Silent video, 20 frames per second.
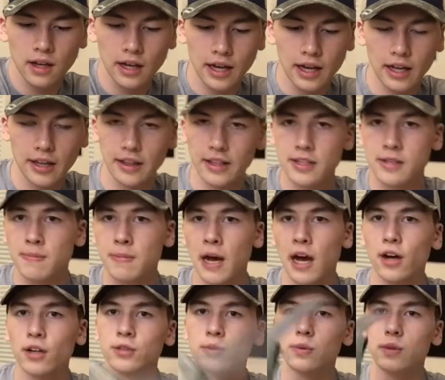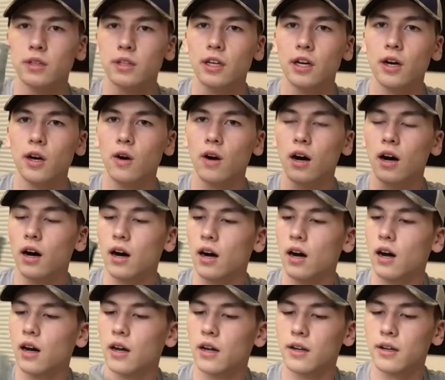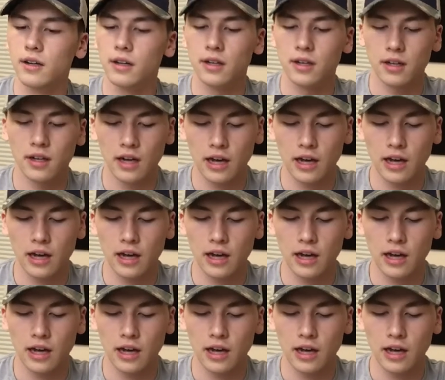And this pouch will go on,